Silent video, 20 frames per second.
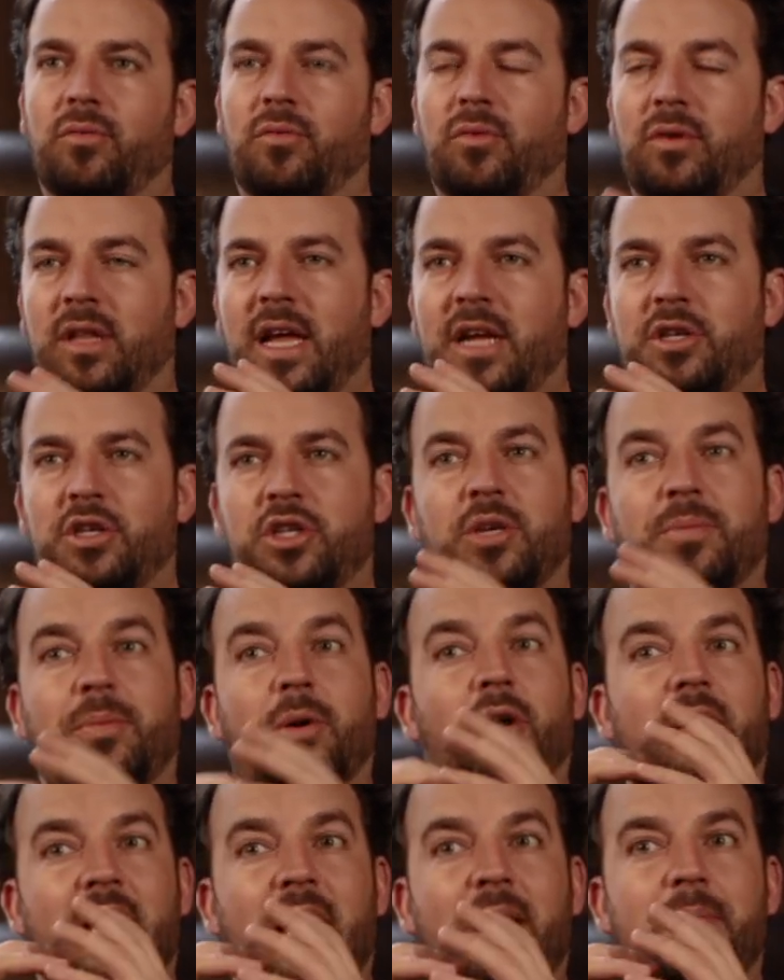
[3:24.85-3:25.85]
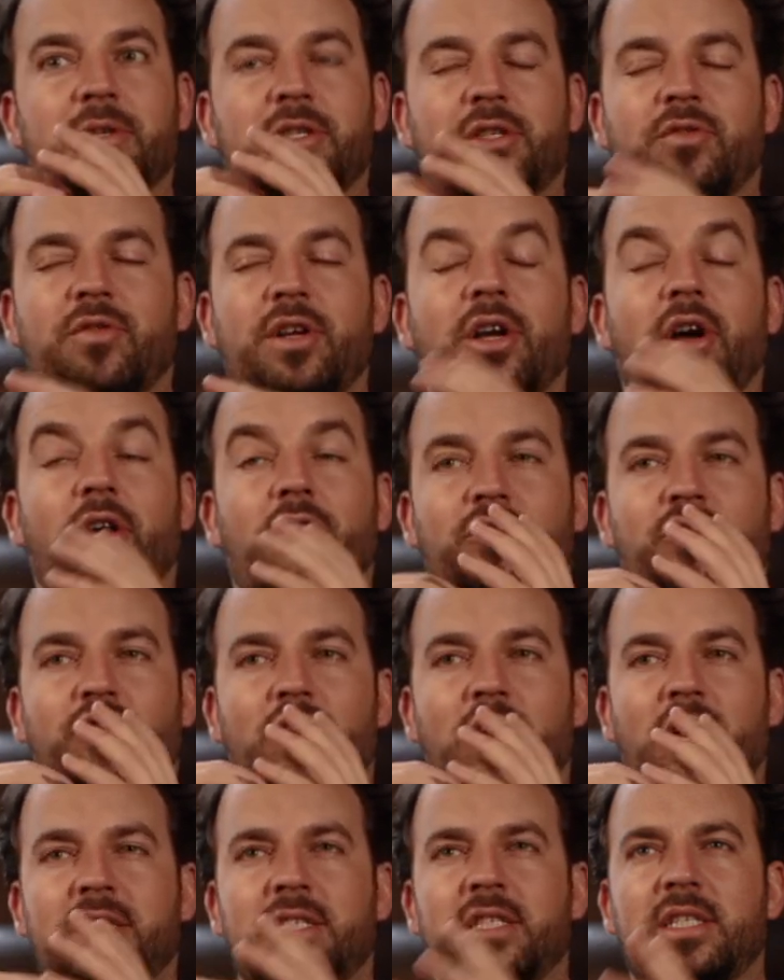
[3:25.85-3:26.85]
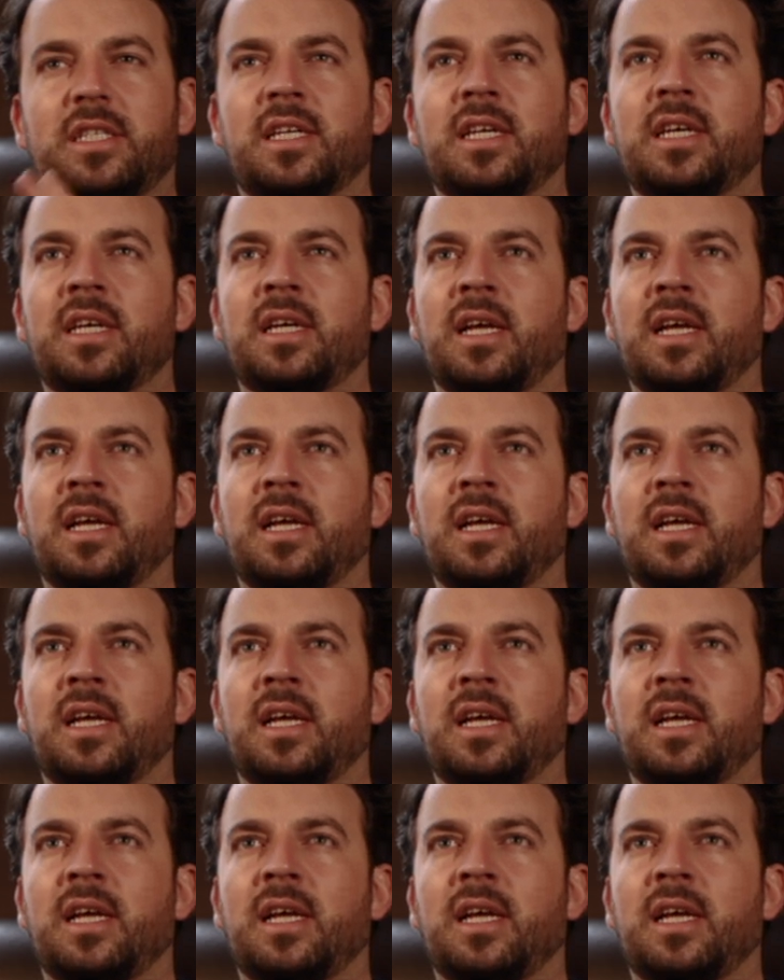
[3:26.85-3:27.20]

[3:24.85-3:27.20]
relationship, our chemistry, our trust,